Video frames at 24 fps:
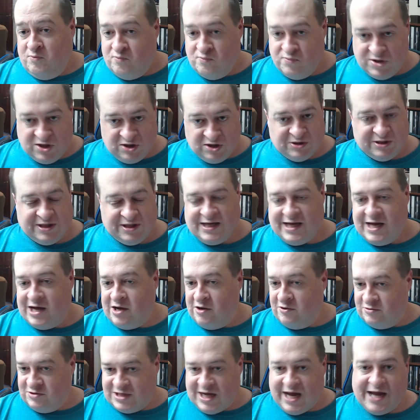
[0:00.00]
building
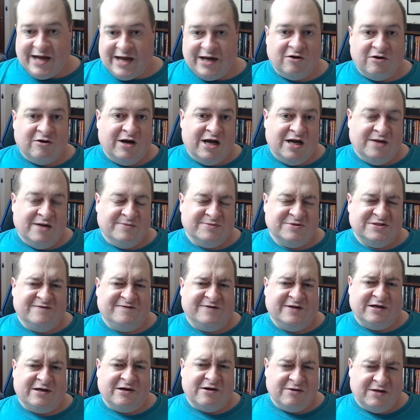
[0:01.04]
out diagrams of
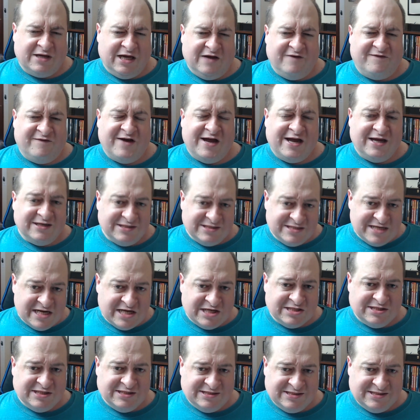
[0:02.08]
okay, if I had to
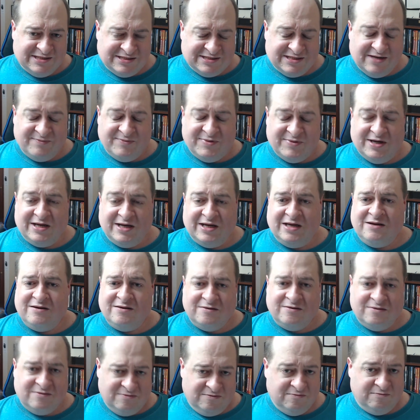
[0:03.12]
teach this to somebody,
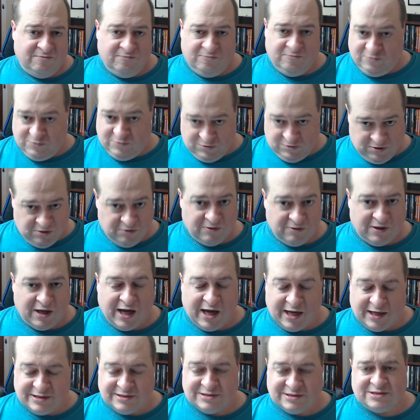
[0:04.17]
you
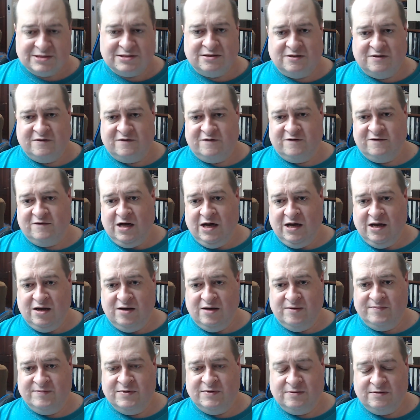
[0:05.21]
guys,
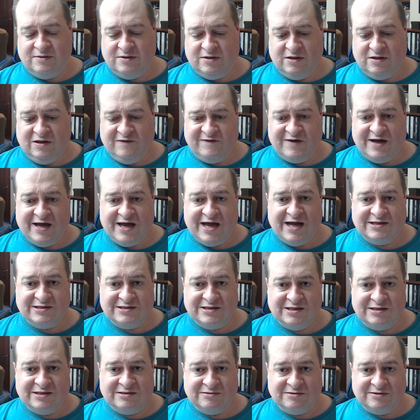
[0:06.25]
if I had
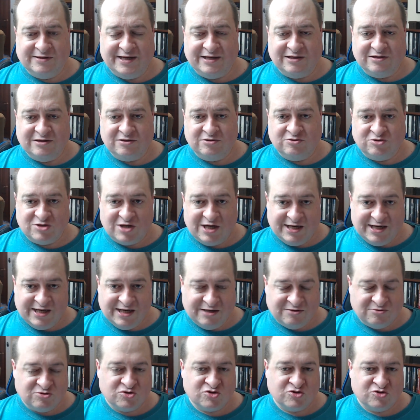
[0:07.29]
to try
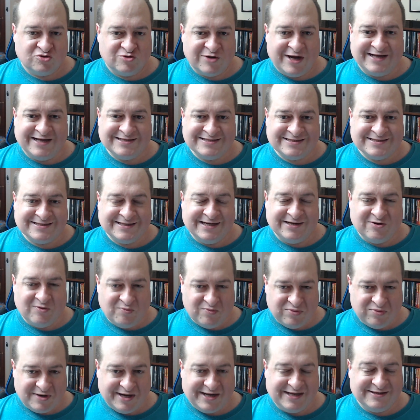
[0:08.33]
to translate or
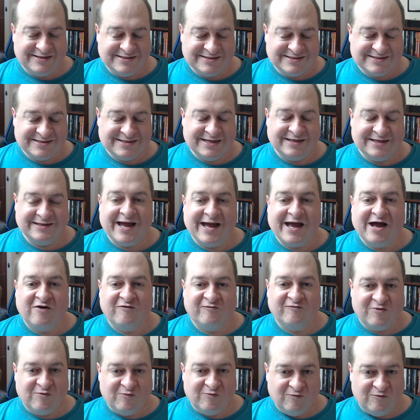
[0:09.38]
break this thing down
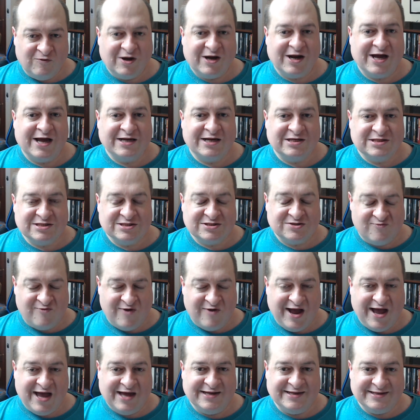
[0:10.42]
from what I just
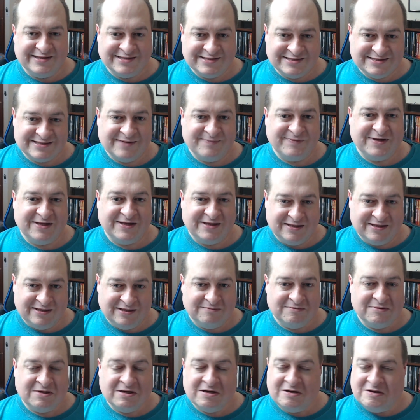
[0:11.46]
read into something that
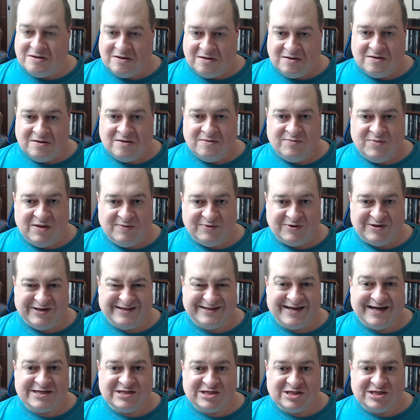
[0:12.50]
people can
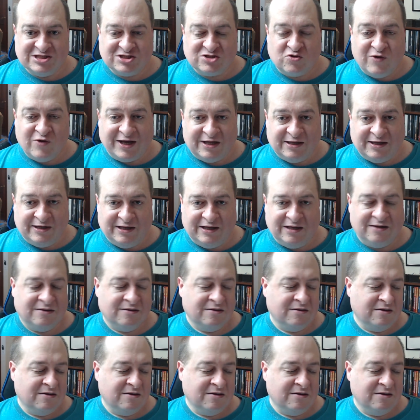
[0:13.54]
digest quickly,